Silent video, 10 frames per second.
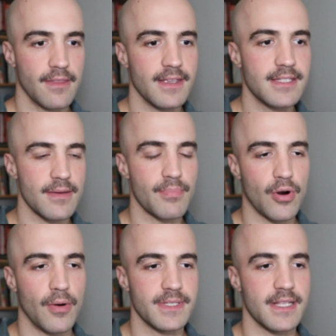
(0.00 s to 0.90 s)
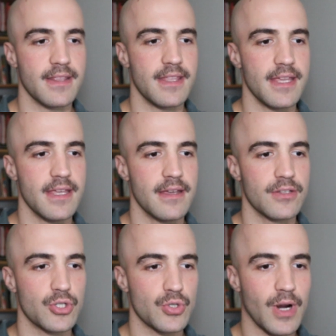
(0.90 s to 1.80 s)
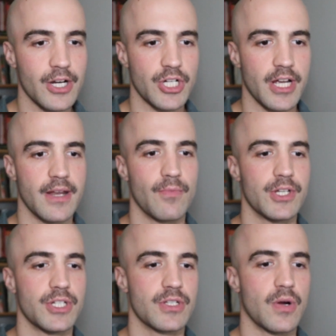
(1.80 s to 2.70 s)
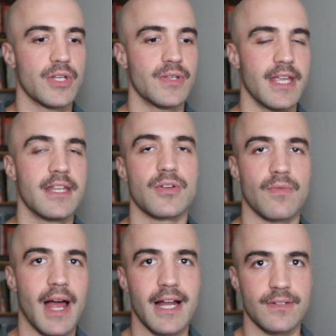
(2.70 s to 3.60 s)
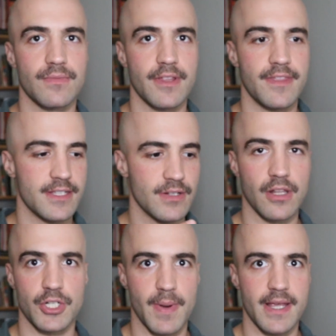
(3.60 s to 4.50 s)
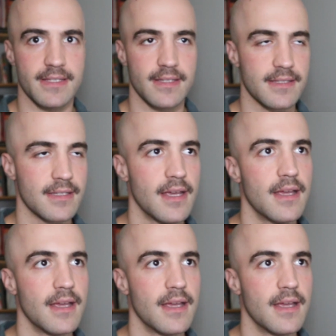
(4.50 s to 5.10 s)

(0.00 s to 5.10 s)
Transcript: These are the prompts and the structure in which it's going to interact with these knowledge bases.